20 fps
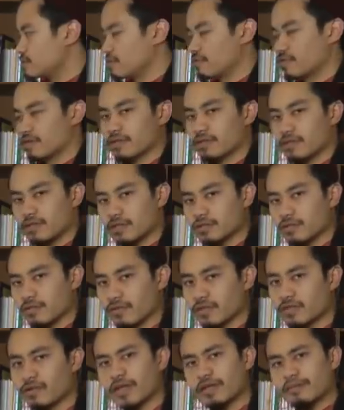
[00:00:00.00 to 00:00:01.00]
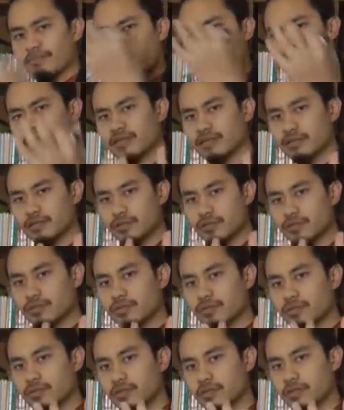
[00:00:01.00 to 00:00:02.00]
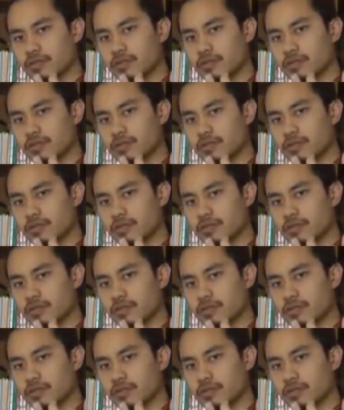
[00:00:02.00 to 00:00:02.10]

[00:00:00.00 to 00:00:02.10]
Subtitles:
of a great magnitude,